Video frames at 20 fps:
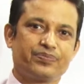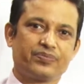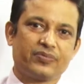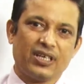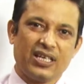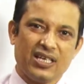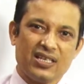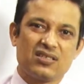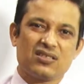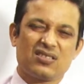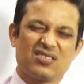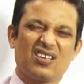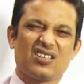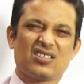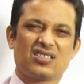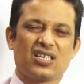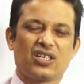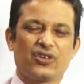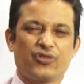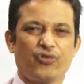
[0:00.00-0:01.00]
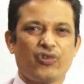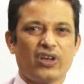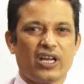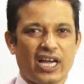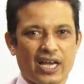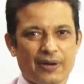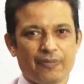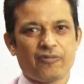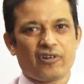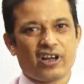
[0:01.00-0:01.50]
In shortcut way I
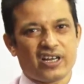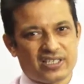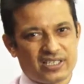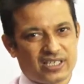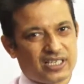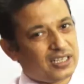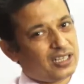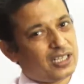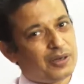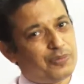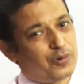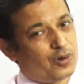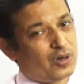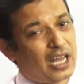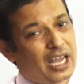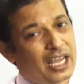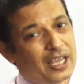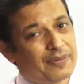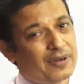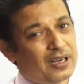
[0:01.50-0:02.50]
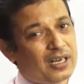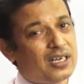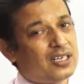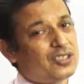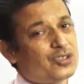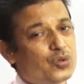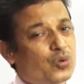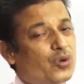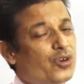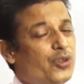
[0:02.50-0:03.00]
am writing in the board, I have already
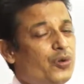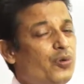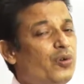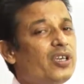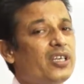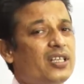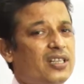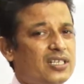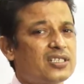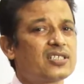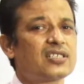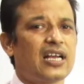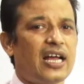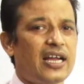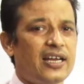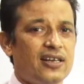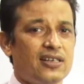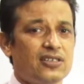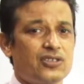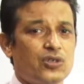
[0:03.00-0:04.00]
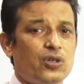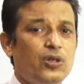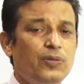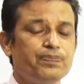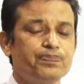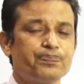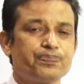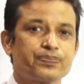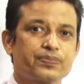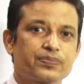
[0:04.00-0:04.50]
shown you in the slide also.
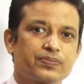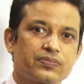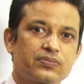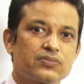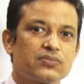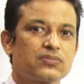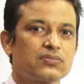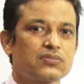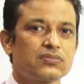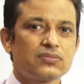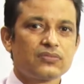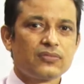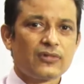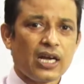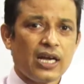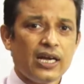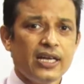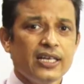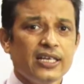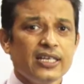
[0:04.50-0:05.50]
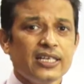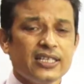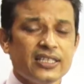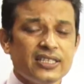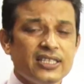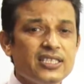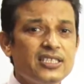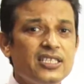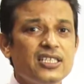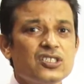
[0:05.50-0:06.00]

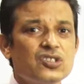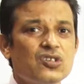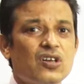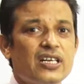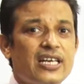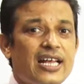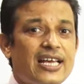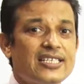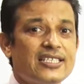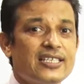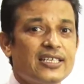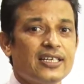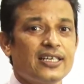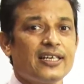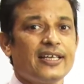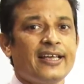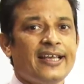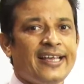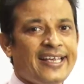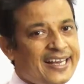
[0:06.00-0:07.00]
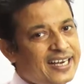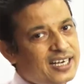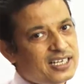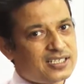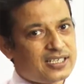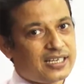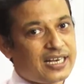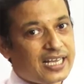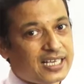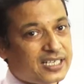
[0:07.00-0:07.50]
This is known as
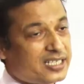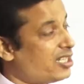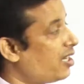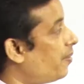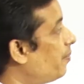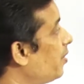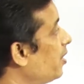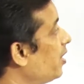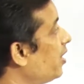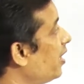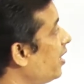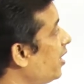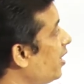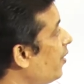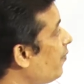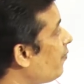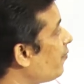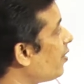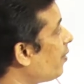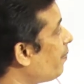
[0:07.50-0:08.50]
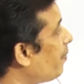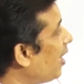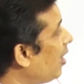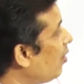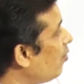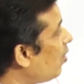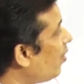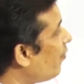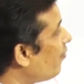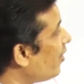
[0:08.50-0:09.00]
addition axiom. If the value
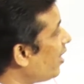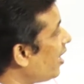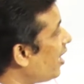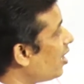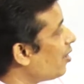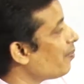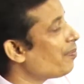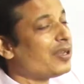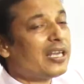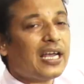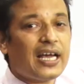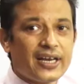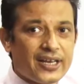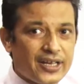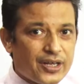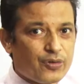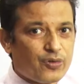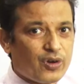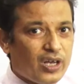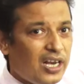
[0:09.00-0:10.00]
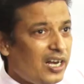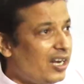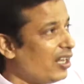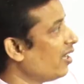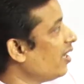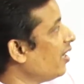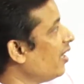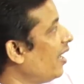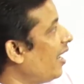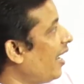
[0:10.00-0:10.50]
of A and B are equal,
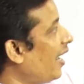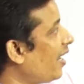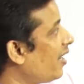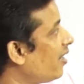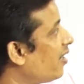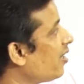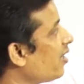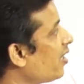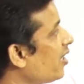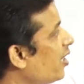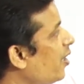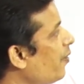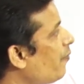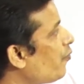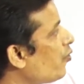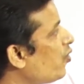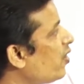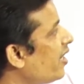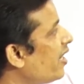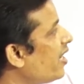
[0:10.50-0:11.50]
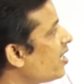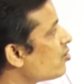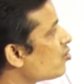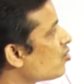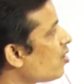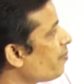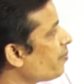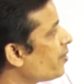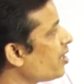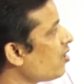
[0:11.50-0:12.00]
and if we add
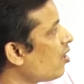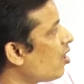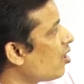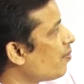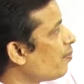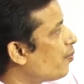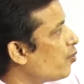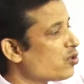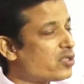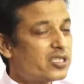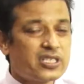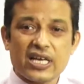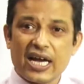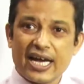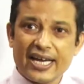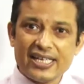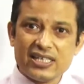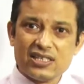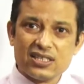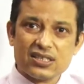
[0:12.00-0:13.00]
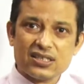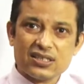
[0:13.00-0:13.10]
something on both sides,